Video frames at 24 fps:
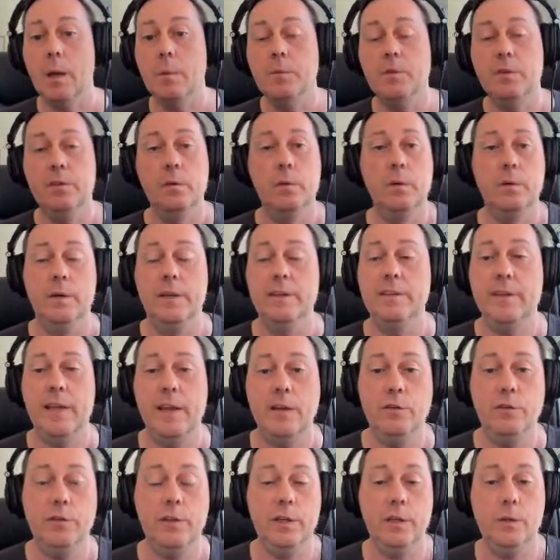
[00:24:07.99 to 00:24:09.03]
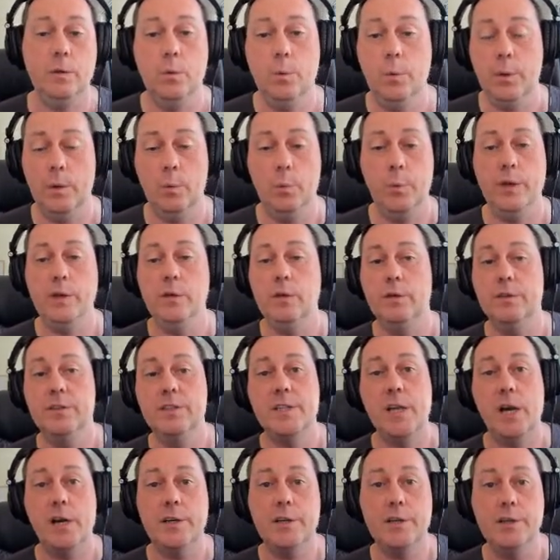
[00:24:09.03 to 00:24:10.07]
So essentially, when you're
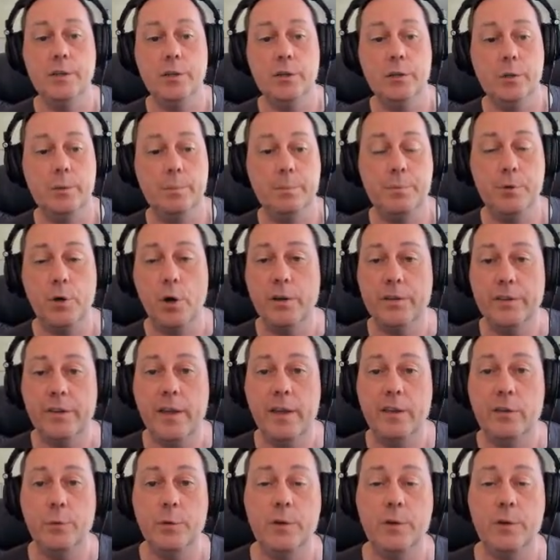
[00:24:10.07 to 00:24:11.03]
starting your process,